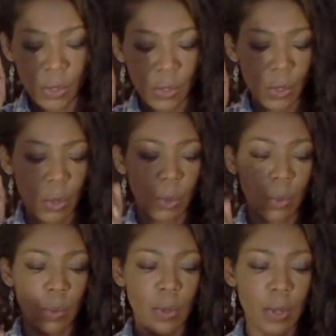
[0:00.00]

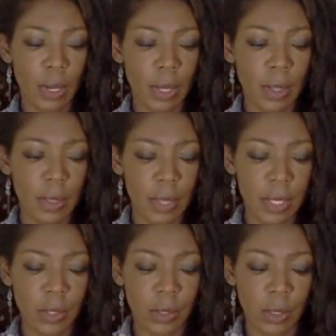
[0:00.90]
So
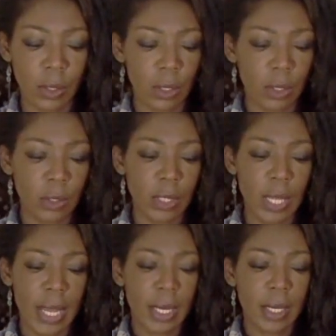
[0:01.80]
this looks
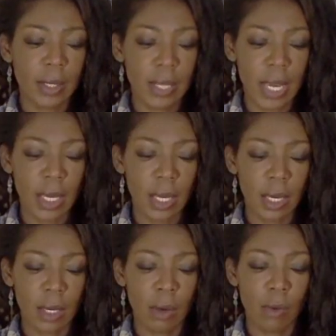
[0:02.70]
like
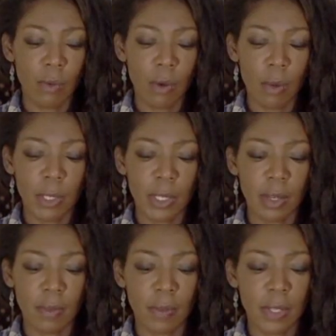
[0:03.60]
taking
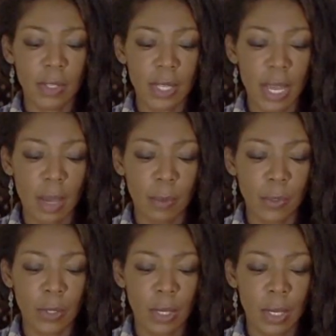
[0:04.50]
formative
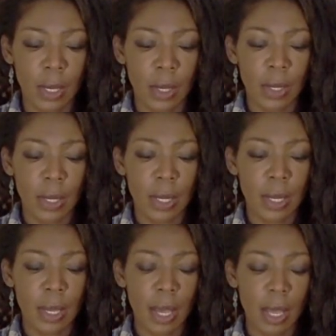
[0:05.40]
steps.
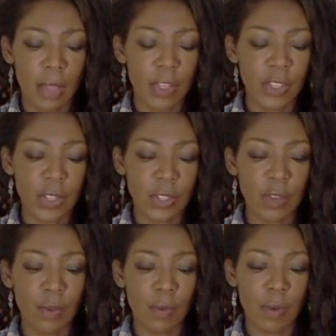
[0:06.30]
This is
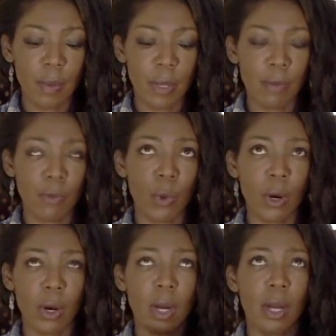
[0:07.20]
different from the
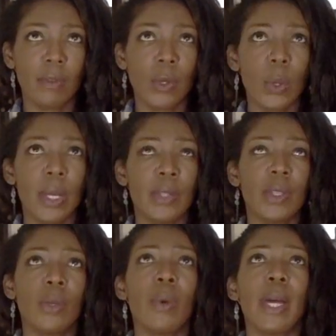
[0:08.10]
Four of Coins
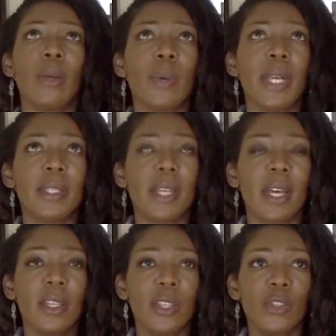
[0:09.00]
in the Rider-Waite
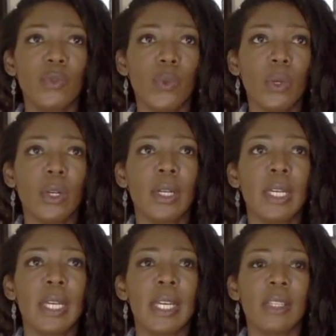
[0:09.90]
deck. This four
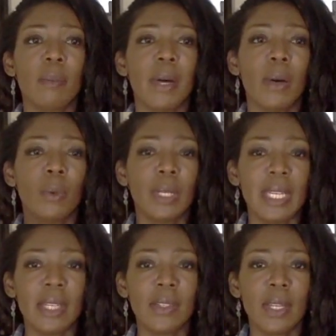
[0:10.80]
is about
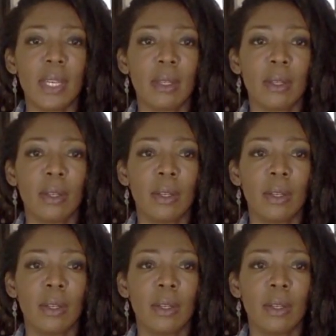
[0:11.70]
releasing.